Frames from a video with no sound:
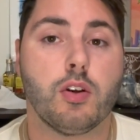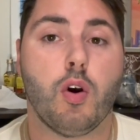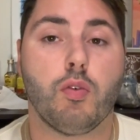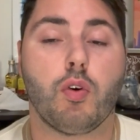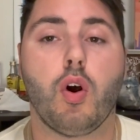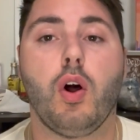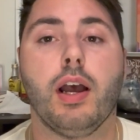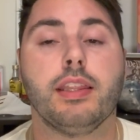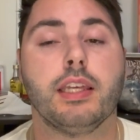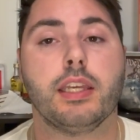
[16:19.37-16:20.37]
Overall,
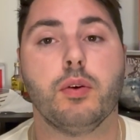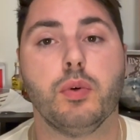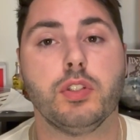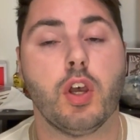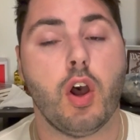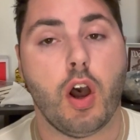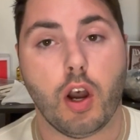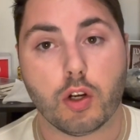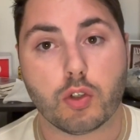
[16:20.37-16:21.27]
I think it was a